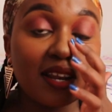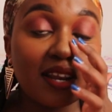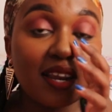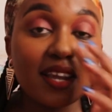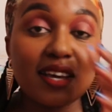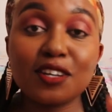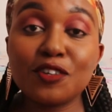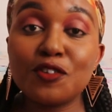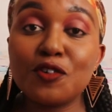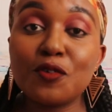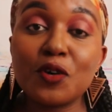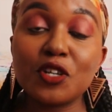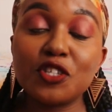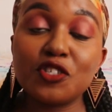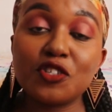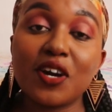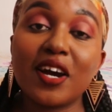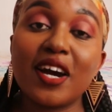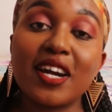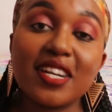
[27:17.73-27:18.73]
Like, do
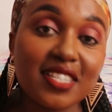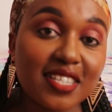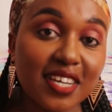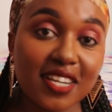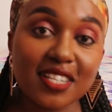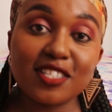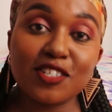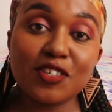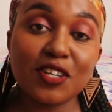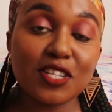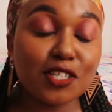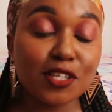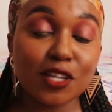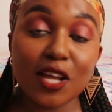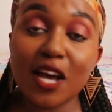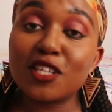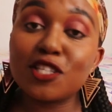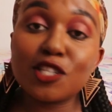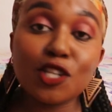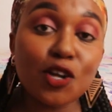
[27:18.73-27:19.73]
what your heart tells you.
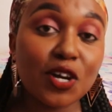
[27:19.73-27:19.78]
As